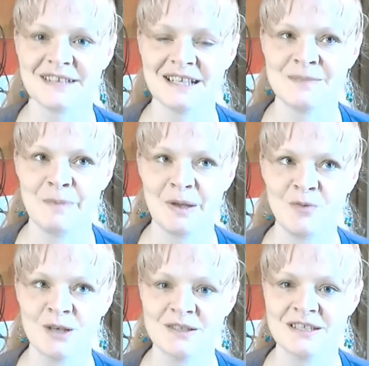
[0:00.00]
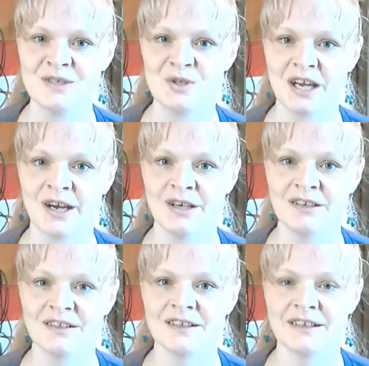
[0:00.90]
It's been worse this year.
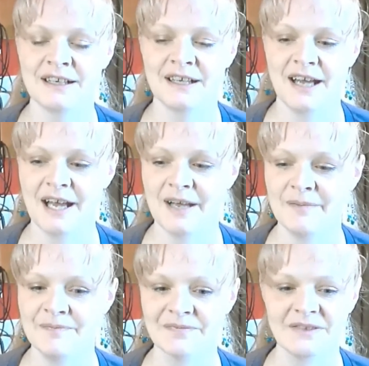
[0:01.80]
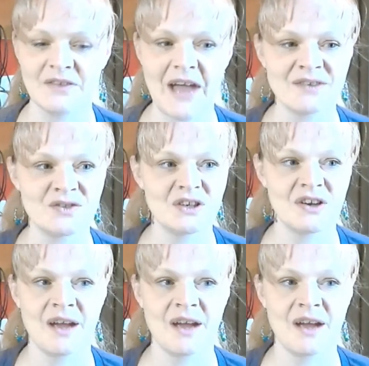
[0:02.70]
Last